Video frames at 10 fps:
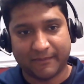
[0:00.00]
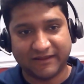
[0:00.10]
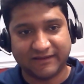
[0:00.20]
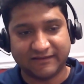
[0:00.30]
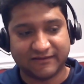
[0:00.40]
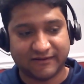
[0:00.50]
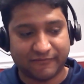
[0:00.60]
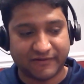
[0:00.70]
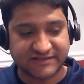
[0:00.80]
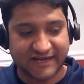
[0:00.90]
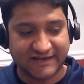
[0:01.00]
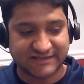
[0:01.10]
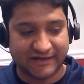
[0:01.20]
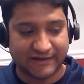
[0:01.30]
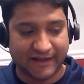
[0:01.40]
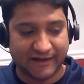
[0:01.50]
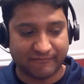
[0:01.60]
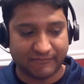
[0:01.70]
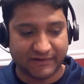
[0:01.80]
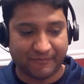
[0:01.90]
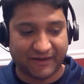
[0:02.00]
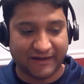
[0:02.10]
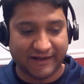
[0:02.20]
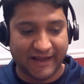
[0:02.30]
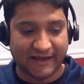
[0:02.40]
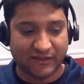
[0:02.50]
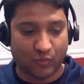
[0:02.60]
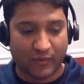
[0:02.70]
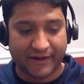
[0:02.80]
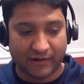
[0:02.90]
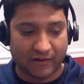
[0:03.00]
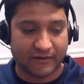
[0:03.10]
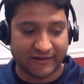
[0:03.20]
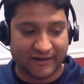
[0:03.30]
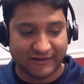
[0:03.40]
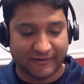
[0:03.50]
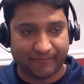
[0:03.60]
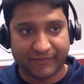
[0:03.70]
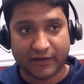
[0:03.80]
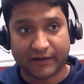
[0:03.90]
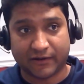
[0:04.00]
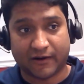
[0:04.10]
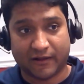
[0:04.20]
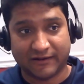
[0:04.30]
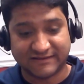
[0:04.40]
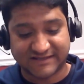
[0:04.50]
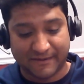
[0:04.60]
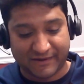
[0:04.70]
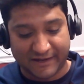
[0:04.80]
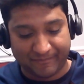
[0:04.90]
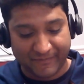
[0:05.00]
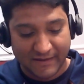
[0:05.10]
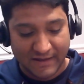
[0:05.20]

I mean, these are the different states that it can typically take, either one or the other, not all at the same time.